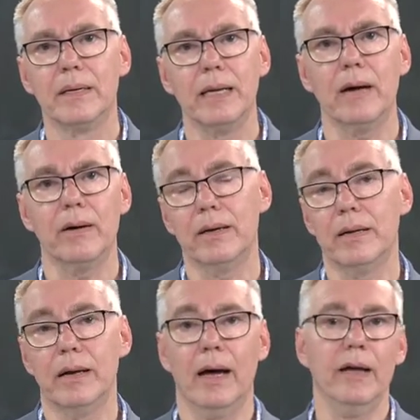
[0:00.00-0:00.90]
Now,
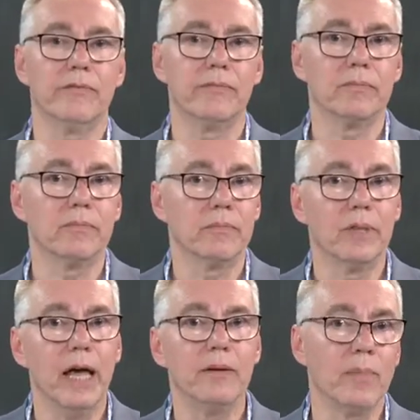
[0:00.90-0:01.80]
I've
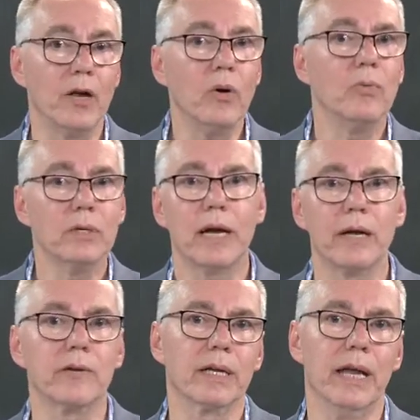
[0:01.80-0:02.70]
led my own
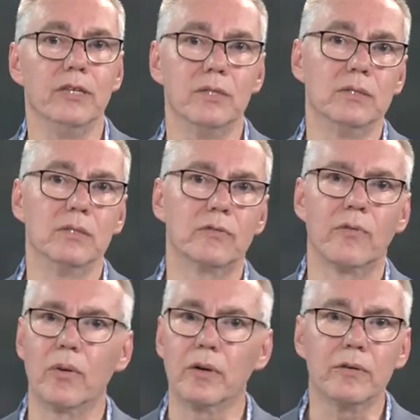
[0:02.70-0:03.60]
congregations
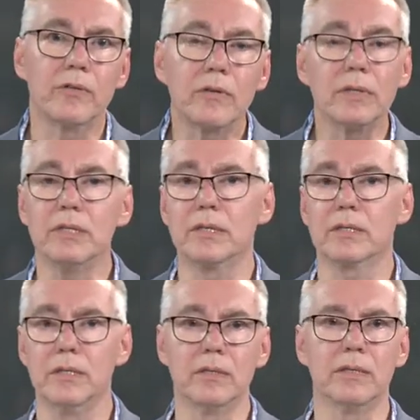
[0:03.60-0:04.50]
for
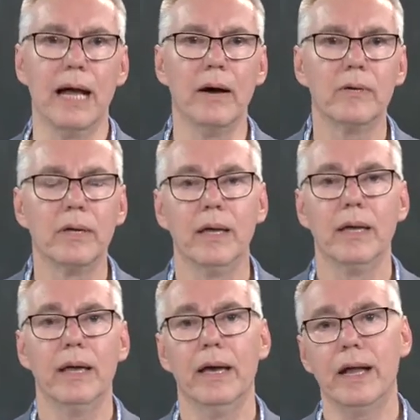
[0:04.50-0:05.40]
36 years now,
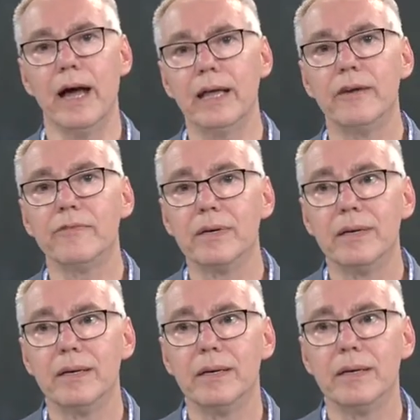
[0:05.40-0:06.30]
and I have
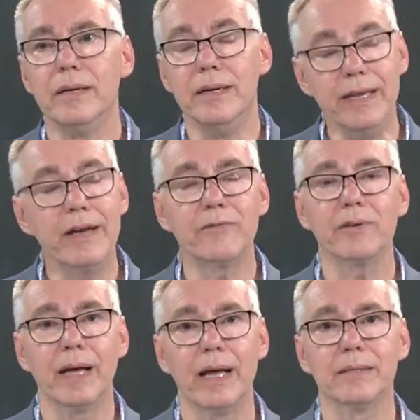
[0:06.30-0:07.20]

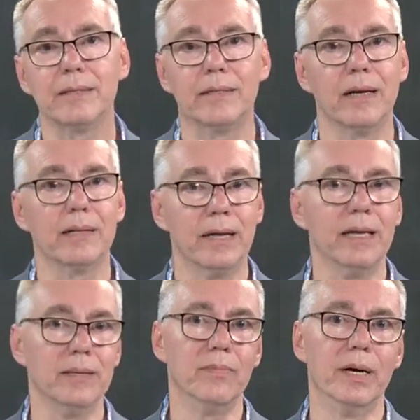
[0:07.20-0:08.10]
never had to tell
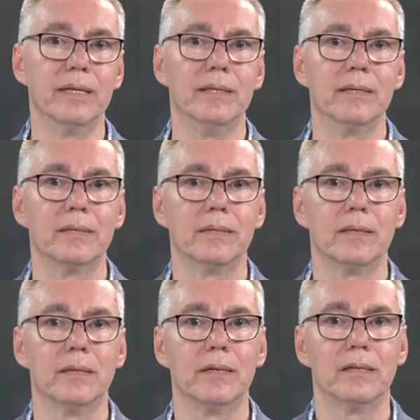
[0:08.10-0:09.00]
anybody
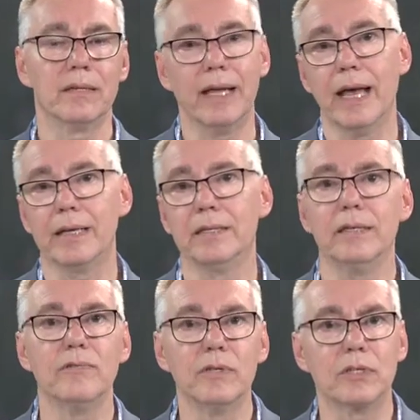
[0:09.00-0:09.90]
that they had to
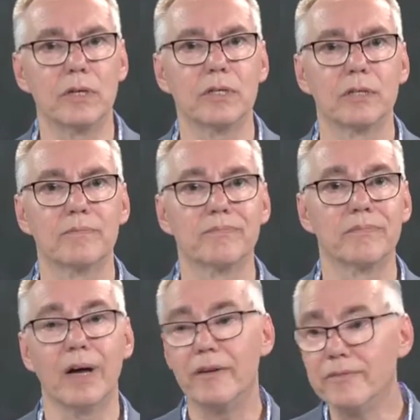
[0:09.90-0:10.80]
leave the church.
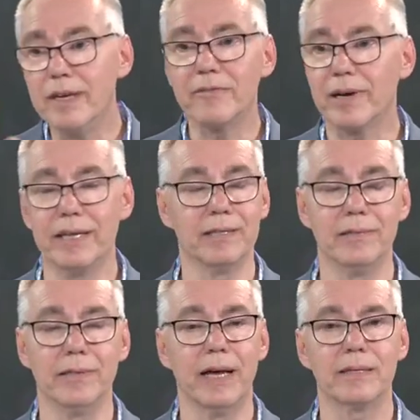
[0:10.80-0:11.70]
I've never had to
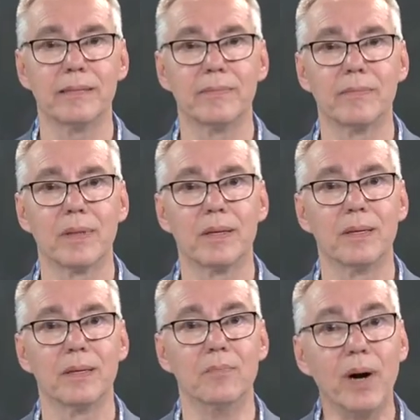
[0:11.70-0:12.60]
do that.
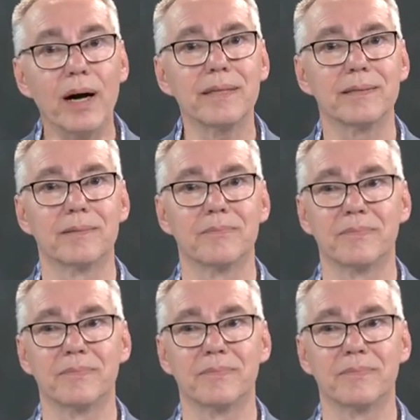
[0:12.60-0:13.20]
But